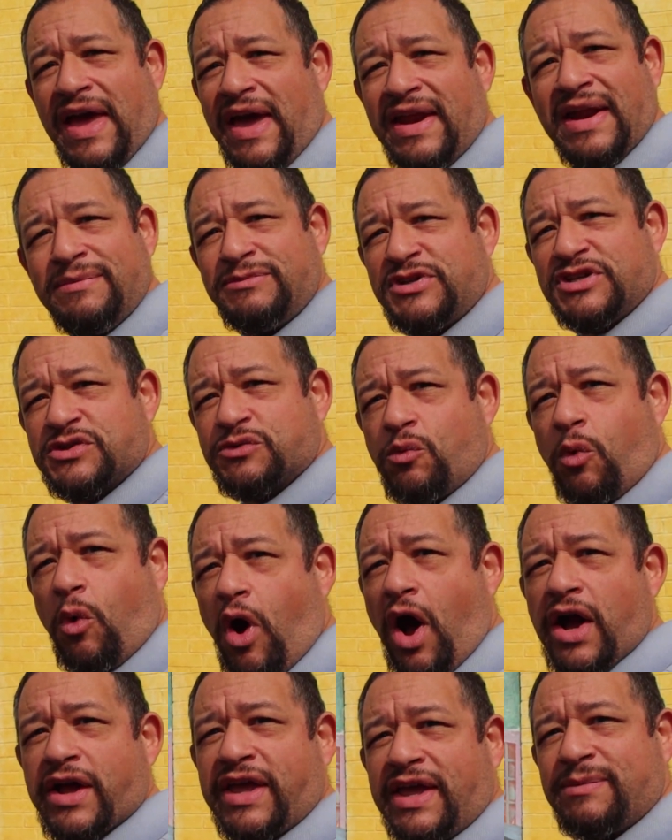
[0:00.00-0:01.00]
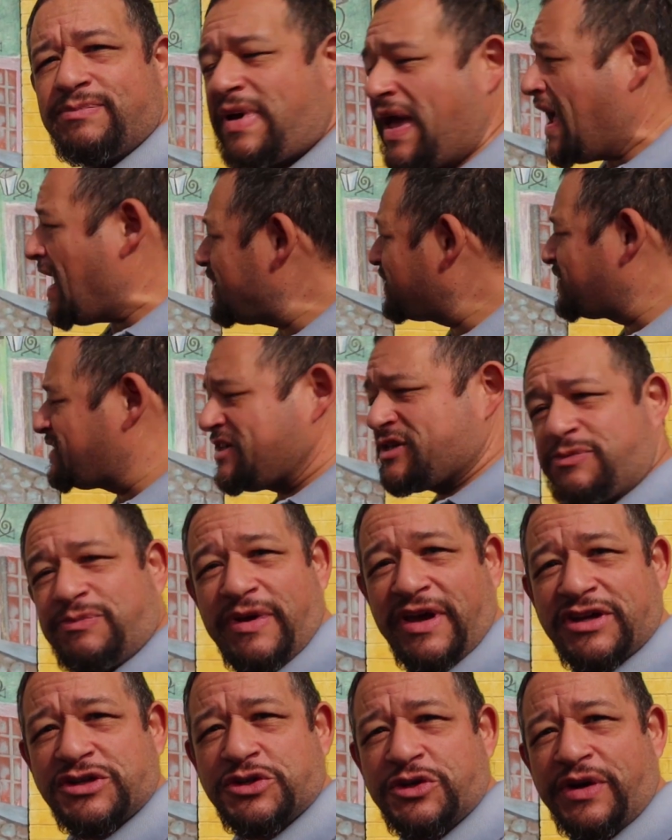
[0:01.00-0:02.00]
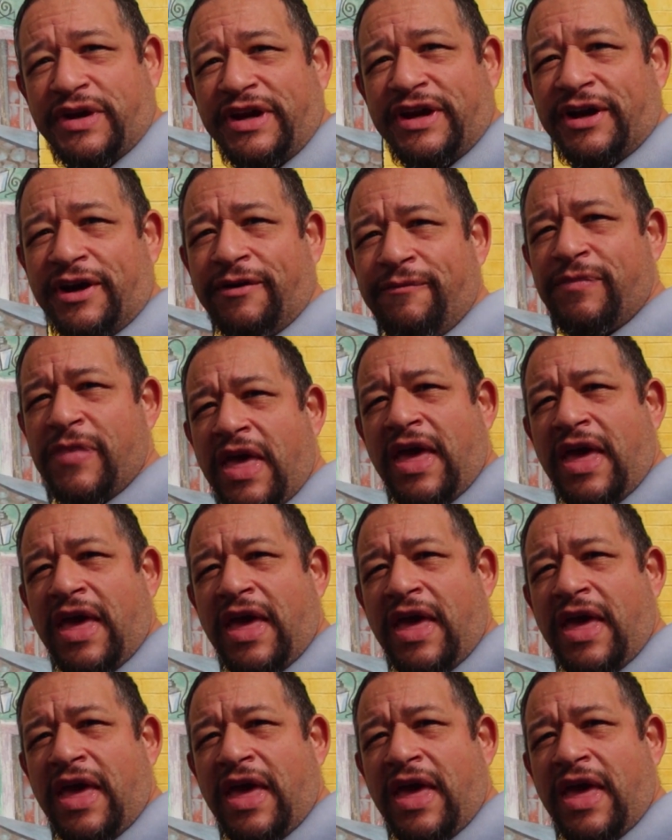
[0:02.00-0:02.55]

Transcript: and I'm just walking past this picture here,